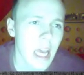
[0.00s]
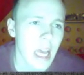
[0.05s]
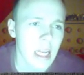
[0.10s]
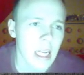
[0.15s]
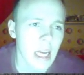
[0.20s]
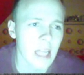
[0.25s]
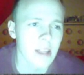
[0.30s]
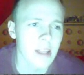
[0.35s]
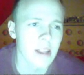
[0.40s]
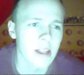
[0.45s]

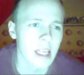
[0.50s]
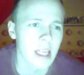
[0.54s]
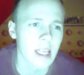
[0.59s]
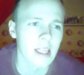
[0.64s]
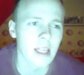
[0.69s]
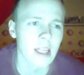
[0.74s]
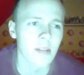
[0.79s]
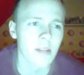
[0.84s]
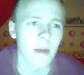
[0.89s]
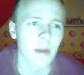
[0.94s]
and I
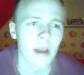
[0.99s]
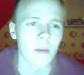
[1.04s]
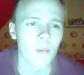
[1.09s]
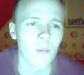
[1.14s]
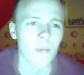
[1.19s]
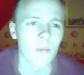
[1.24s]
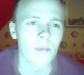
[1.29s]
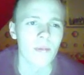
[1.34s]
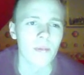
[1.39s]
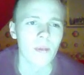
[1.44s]
think that
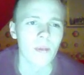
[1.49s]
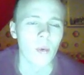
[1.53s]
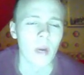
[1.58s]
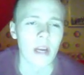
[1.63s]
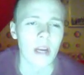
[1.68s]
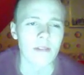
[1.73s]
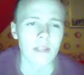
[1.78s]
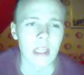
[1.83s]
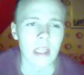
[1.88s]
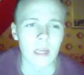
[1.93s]
my
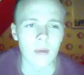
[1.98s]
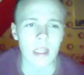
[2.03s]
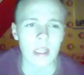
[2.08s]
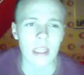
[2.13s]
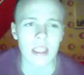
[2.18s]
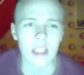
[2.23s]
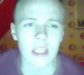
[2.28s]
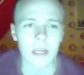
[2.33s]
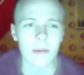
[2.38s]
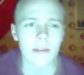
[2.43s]
way of dealing
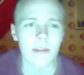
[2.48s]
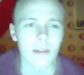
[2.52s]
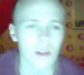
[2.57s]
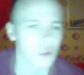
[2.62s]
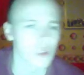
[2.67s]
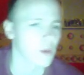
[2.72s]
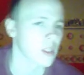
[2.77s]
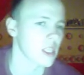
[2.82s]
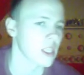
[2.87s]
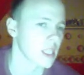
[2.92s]
with that is going to be
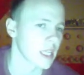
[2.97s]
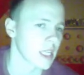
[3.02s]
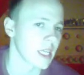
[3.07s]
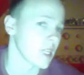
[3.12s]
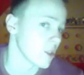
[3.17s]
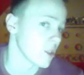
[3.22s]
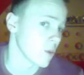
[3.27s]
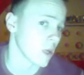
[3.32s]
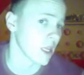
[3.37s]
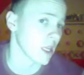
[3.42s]
fault switching
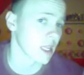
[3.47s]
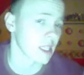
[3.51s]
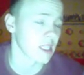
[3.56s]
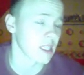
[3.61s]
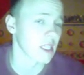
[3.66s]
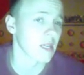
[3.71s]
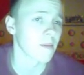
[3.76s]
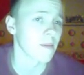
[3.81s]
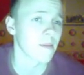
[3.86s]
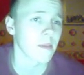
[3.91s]
into
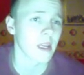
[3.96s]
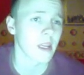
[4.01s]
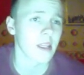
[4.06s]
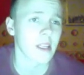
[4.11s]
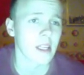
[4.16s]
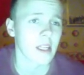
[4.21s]
Alakazam.